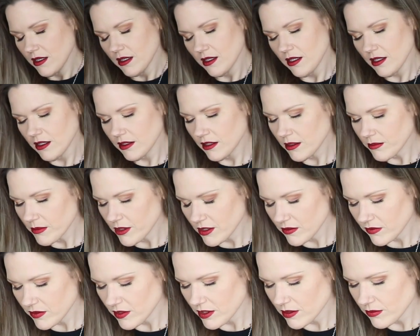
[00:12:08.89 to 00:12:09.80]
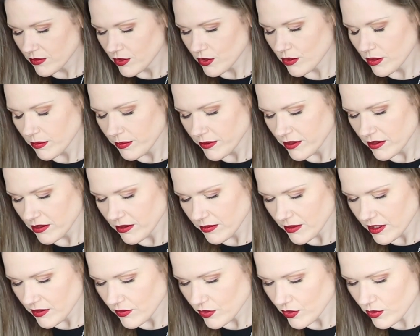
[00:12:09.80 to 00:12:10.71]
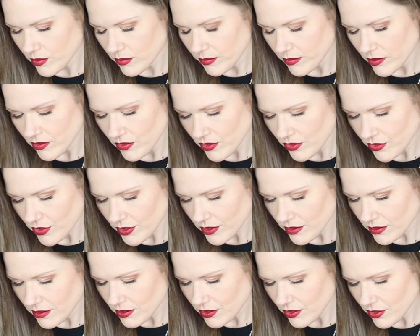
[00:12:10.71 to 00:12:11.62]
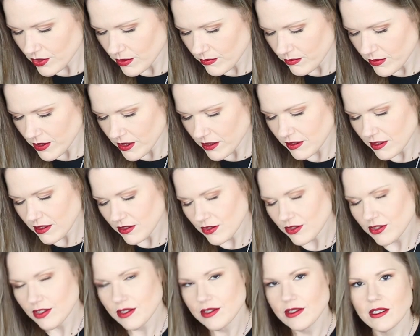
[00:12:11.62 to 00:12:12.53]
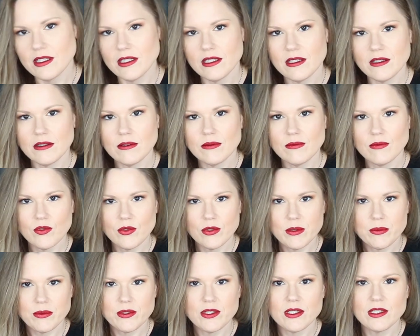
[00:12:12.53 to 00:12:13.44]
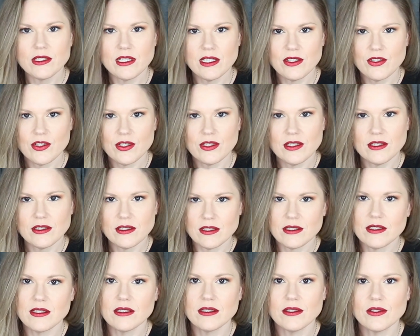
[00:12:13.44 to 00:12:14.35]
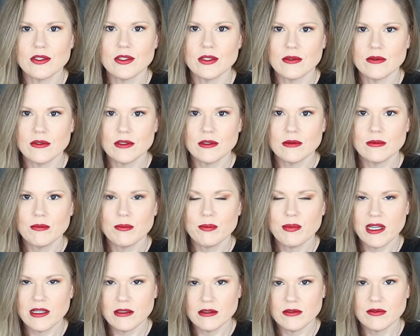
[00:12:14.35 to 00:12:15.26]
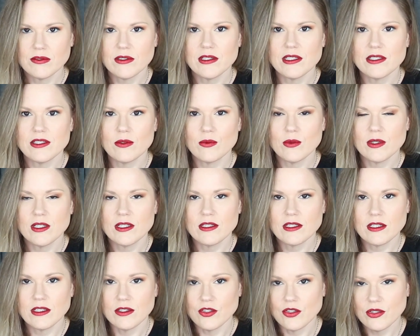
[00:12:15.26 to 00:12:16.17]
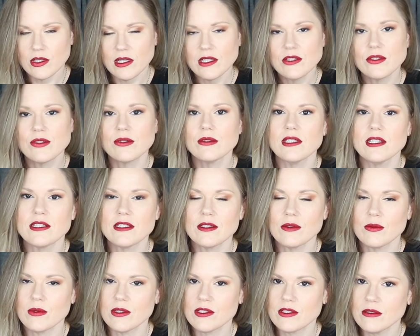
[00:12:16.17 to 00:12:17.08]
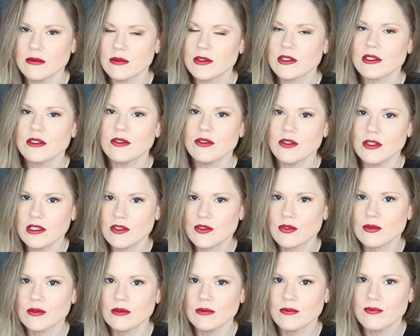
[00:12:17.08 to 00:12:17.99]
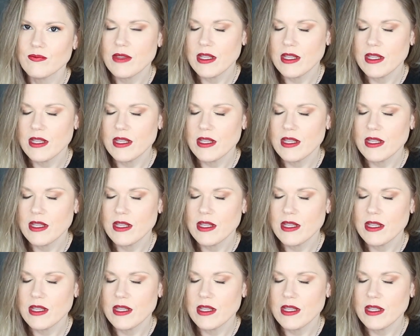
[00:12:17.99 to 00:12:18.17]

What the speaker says: Again, let me know if you're dealing with Scorpio. You might have Scorpio in your chart. But that's just, again, the representation that this thing is over. Powerful as it was, contractual as it was, and it was contractual.